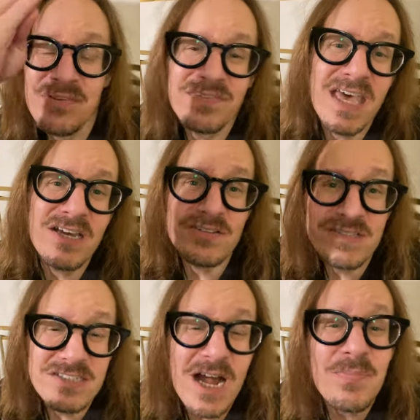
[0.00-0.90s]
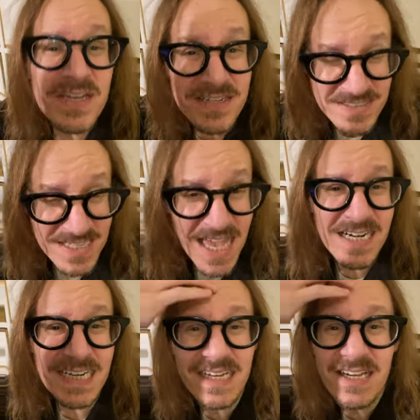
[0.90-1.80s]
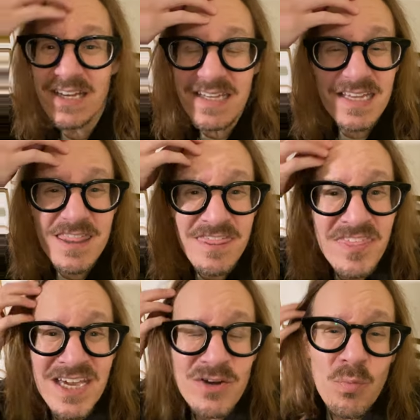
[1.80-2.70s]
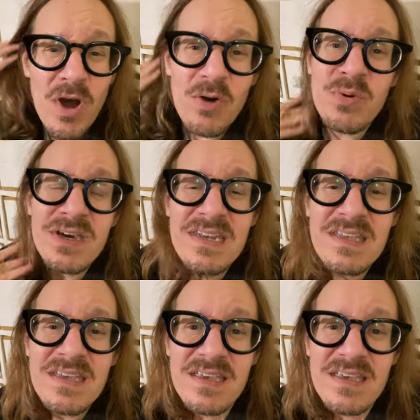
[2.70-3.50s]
cycle. Stop the insanity. Think, what would